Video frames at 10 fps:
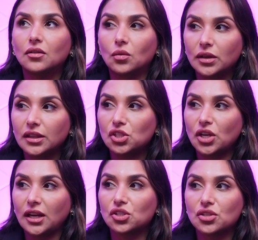really
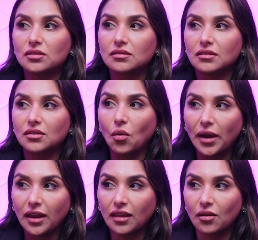change the
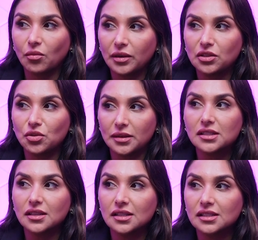way that we do
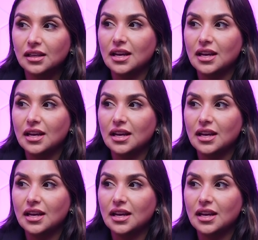business.